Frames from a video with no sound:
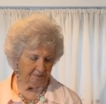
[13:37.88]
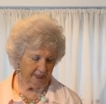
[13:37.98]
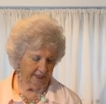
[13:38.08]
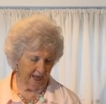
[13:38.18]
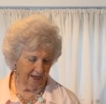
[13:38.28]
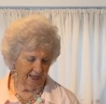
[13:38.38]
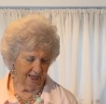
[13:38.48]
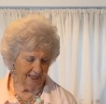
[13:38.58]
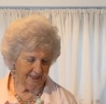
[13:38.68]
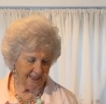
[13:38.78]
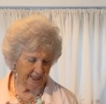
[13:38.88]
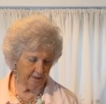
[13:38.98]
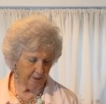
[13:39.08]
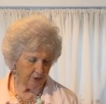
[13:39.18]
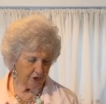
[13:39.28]
And I,
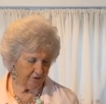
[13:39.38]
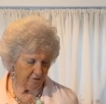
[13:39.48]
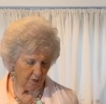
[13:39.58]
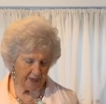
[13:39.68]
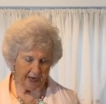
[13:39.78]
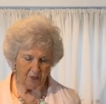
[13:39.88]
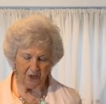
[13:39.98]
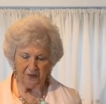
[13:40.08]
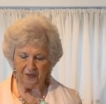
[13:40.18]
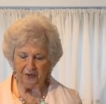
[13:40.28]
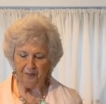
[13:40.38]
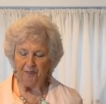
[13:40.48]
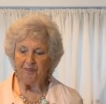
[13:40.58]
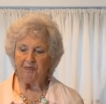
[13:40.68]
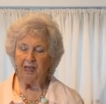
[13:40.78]
Tina motioned for me and I went over there.
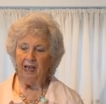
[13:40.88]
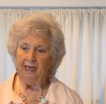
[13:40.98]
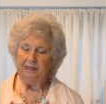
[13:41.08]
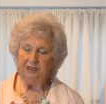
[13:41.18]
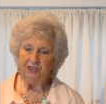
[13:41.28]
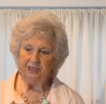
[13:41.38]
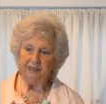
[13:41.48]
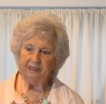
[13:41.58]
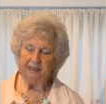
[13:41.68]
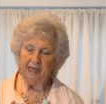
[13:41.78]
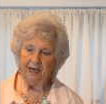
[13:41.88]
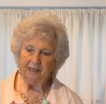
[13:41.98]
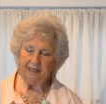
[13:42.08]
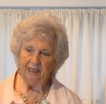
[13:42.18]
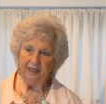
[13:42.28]
She's,
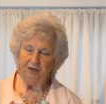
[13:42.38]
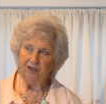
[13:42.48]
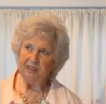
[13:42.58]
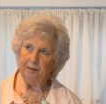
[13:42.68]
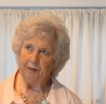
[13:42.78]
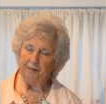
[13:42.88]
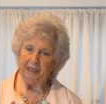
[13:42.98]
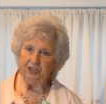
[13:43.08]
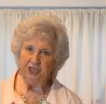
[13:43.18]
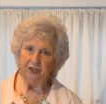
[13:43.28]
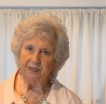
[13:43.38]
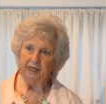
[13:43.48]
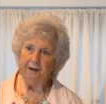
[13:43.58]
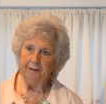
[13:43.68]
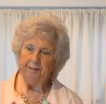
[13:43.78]
Claire looked up at me and she goes,
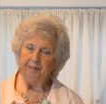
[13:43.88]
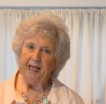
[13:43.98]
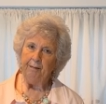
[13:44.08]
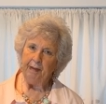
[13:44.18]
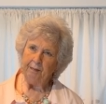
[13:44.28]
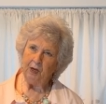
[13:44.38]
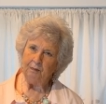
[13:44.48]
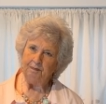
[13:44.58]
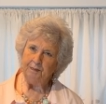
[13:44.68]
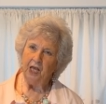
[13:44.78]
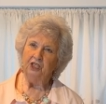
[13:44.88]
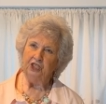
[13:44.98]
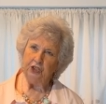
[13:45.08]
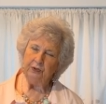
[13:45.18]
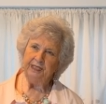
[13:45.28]
"Mama, do
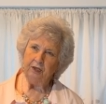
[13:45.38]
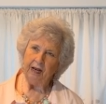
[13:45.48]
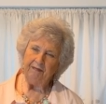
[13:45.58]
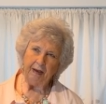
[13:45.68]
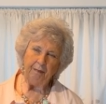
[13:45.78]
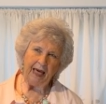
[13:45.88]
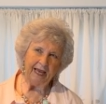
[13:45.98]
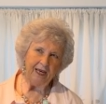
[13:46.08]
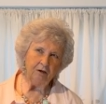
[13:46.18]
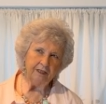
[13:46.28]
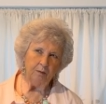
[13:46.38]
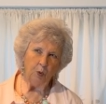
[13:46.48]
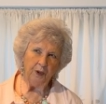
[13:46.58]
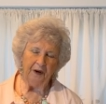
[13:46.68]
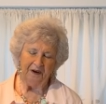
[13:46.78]
you still have that black hair
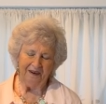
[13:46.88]
somewhere?